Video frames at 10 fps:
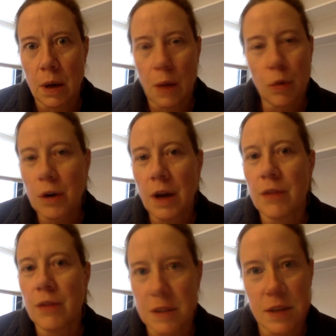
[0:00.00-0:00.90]
And we're not
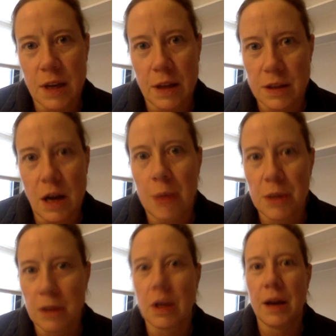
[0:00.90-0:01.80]
even seeing the top of
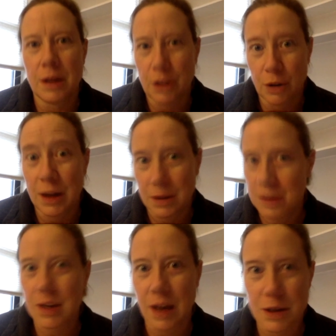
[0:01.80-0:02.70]
the line in the United
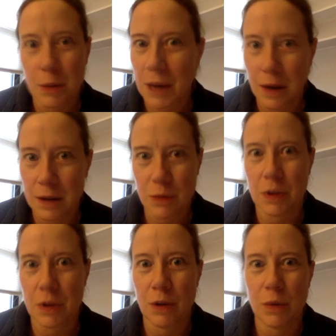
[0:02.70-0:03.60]
States, I'll be honest with you.